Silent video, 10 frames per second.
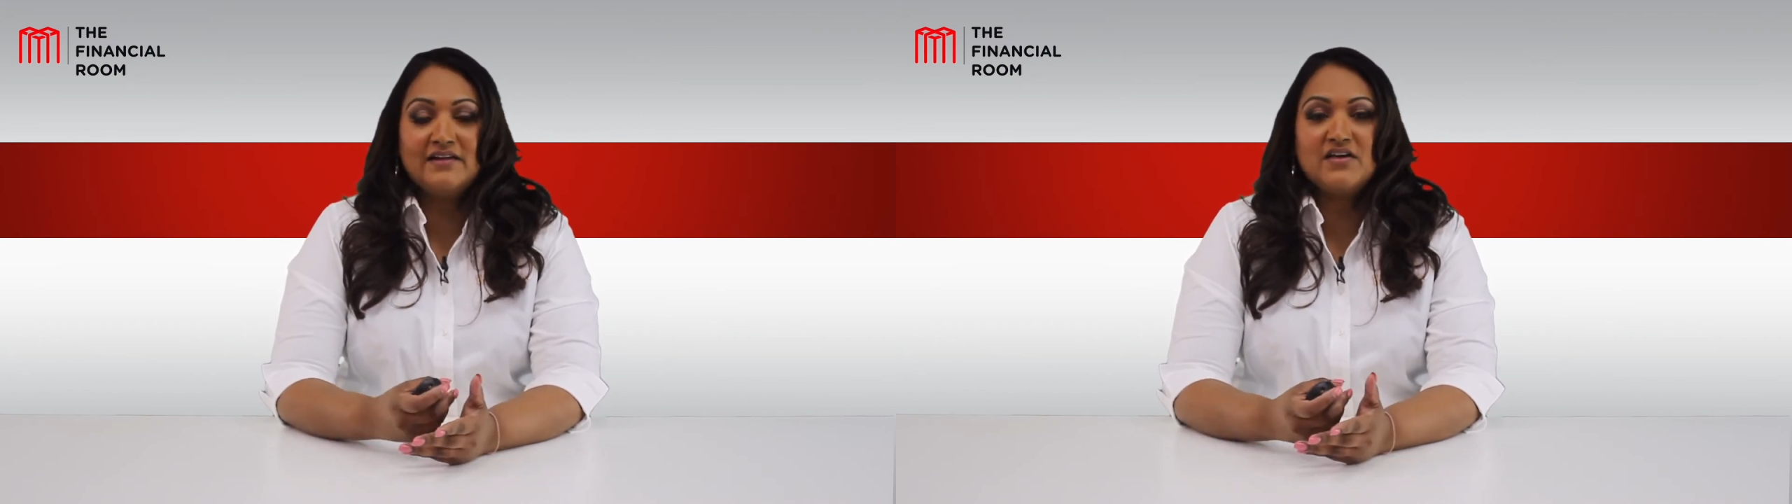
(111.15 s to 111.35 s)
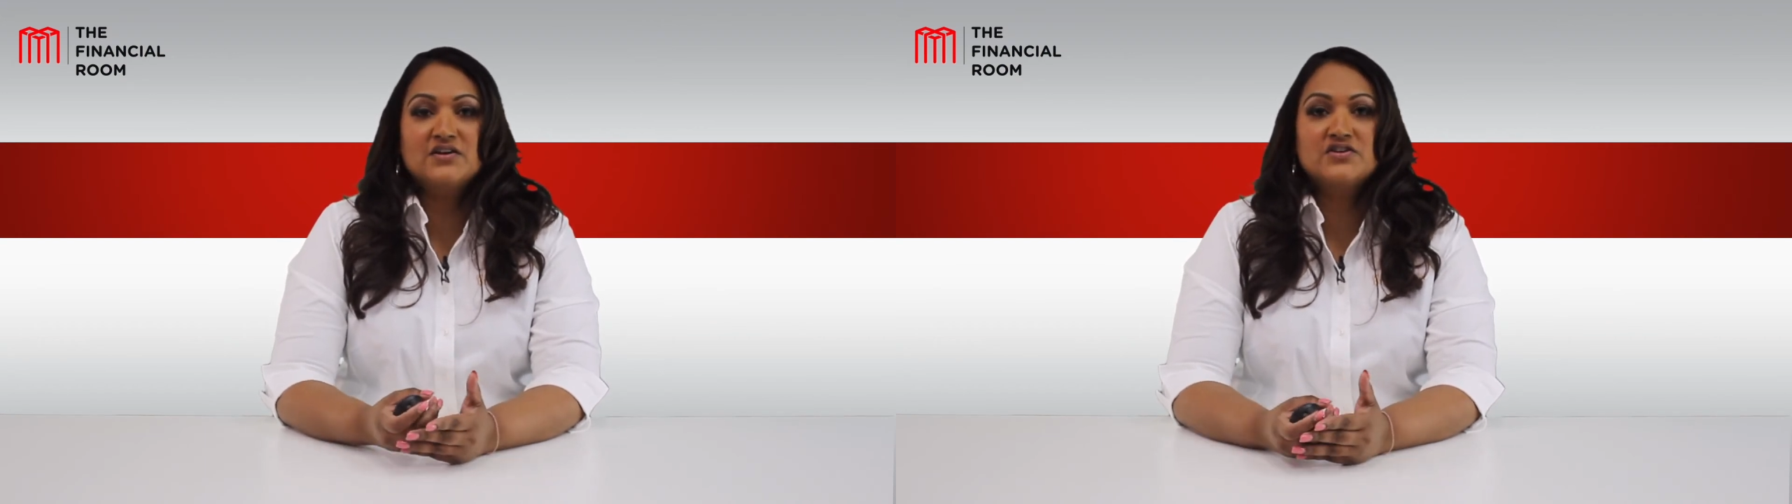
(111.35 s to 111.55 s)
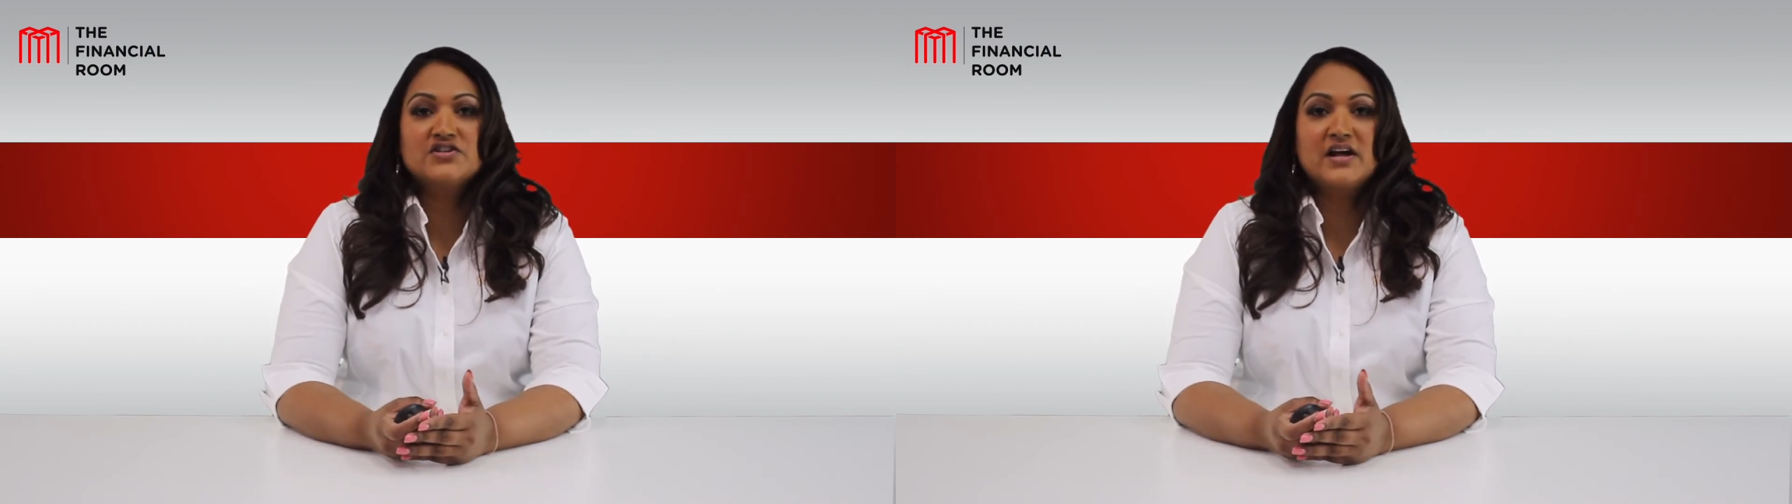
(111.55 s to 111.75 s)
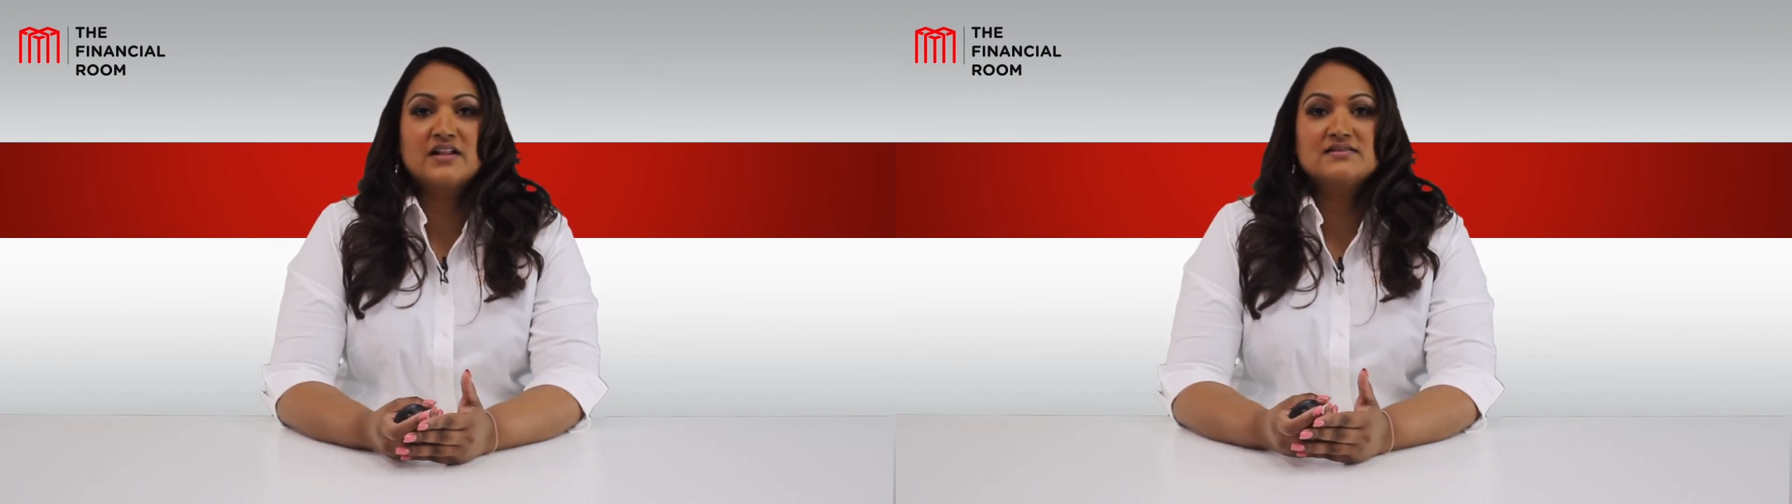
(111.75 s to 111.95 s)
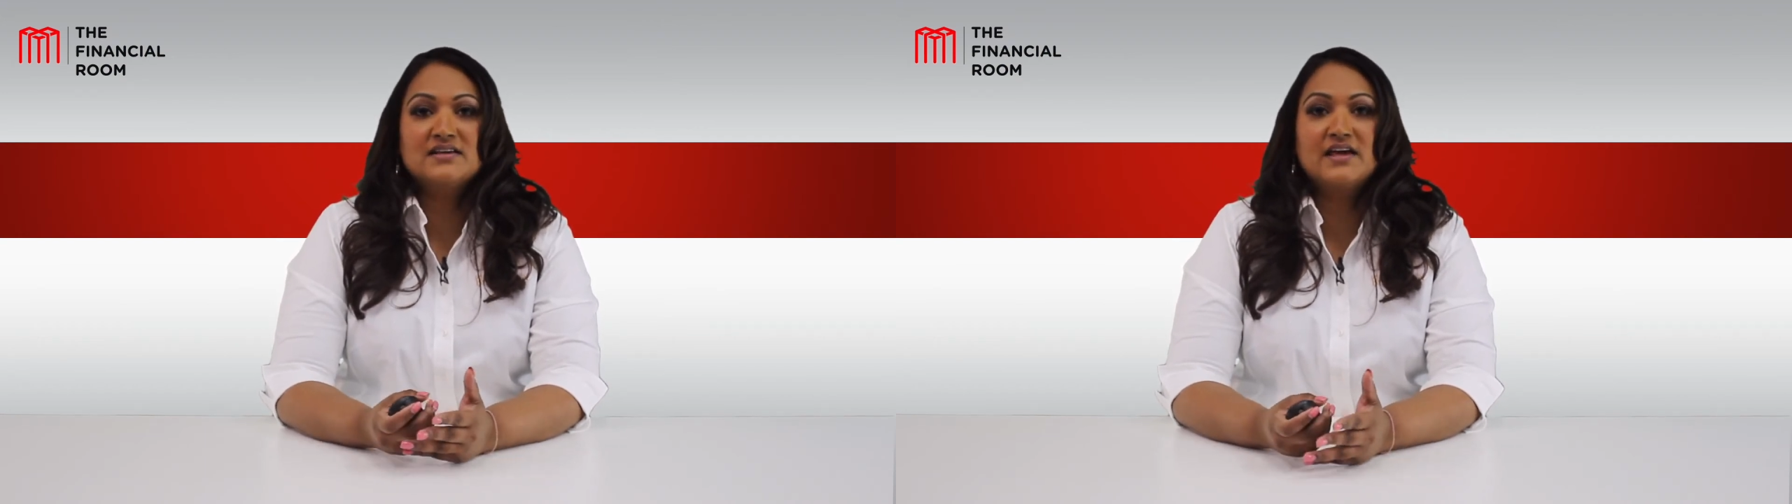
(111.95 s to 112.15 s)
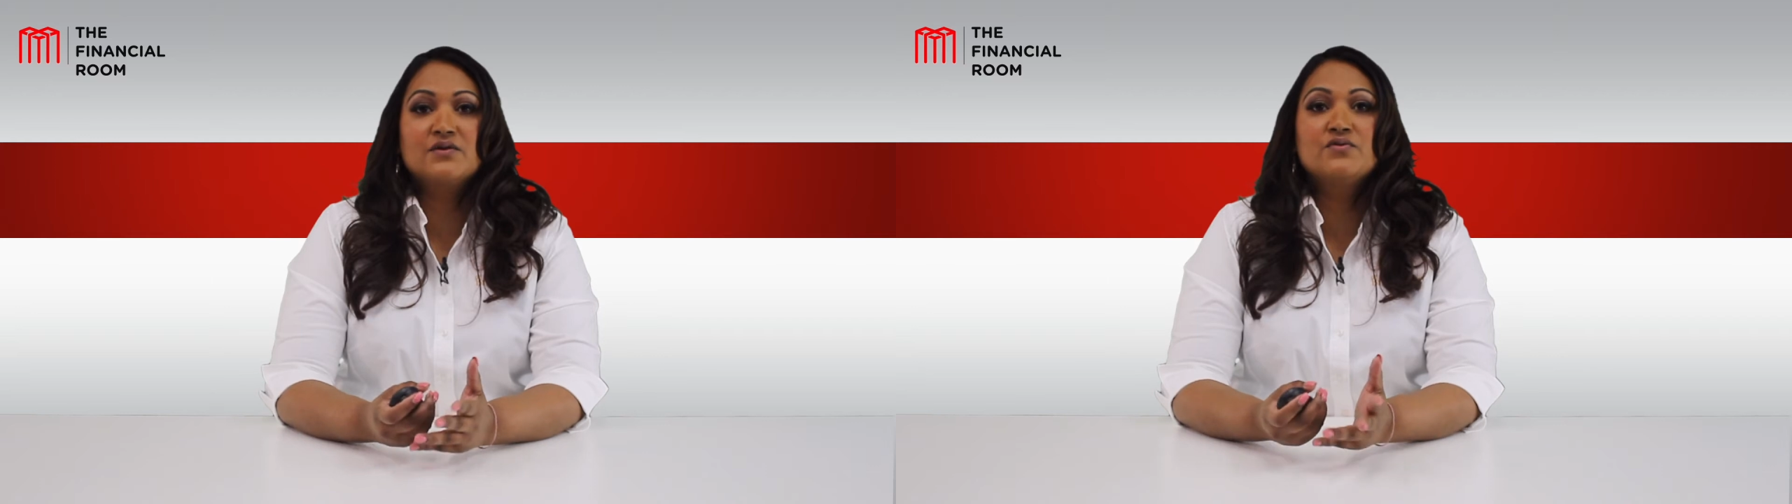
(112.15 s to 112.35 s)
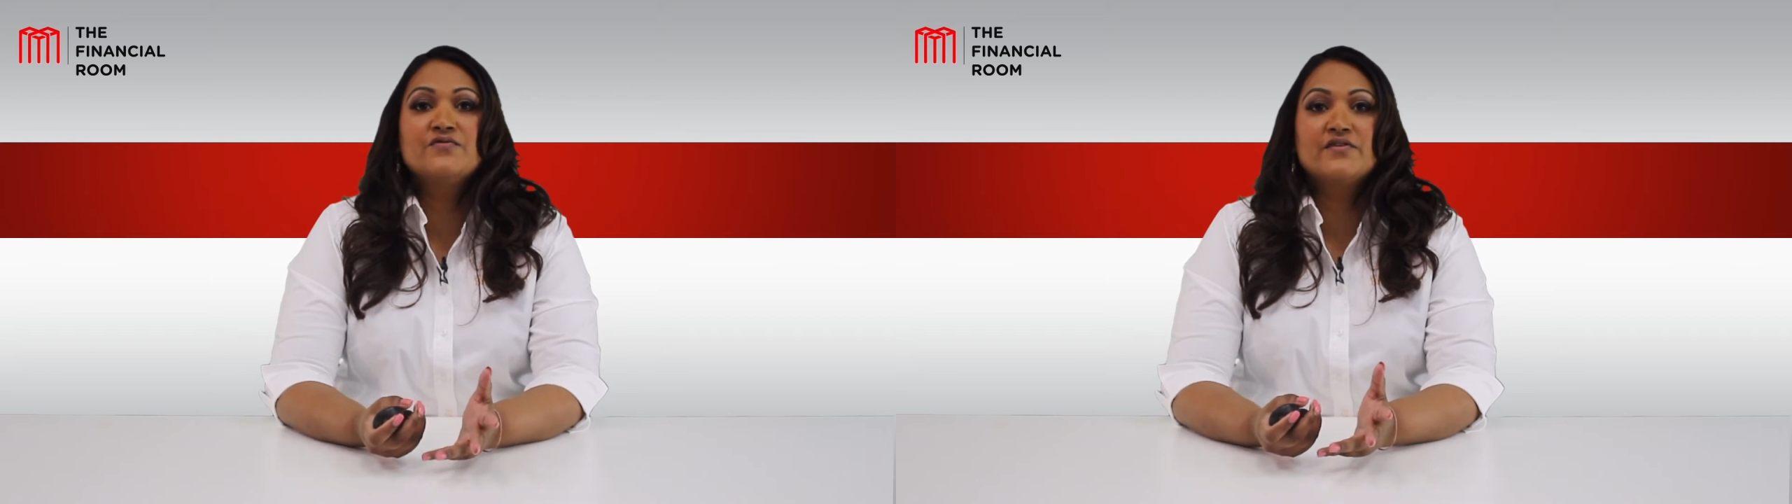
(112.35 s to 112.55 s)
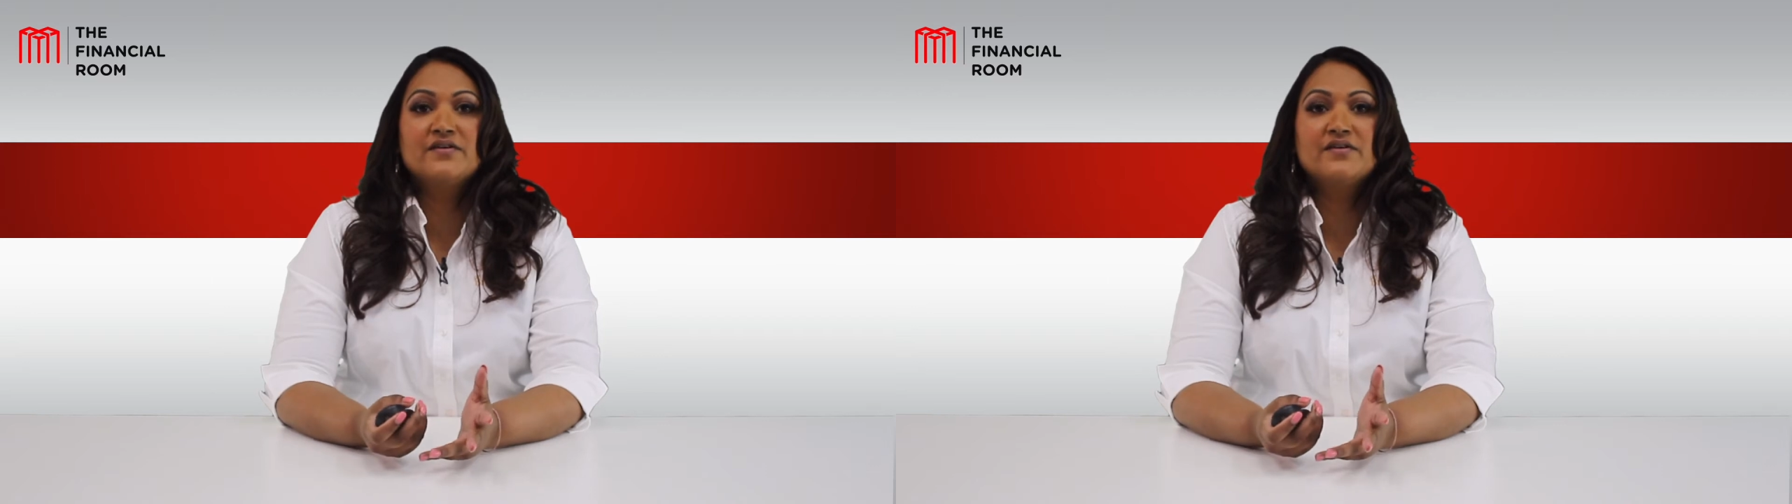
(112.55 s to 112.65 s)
that on your checklist and get a roofer